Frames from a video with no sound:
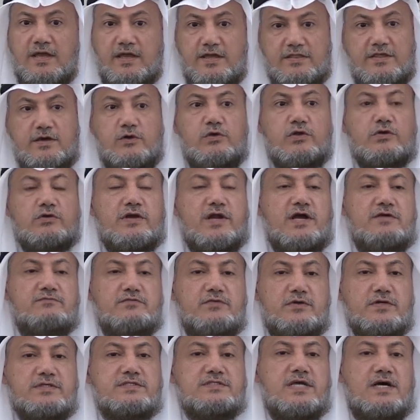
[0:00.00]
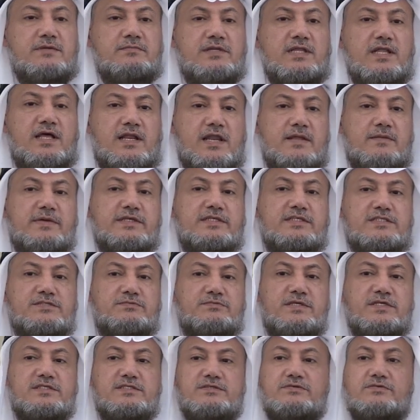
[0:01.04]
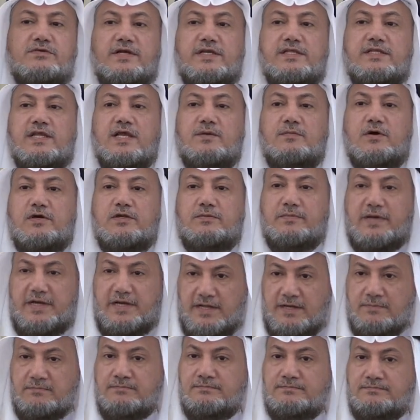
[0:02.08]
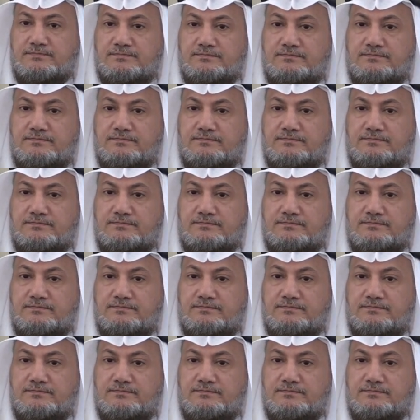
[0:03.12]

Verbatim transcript: In the Holy Quran, for example, Allah Almighty speaks greatly about Maryam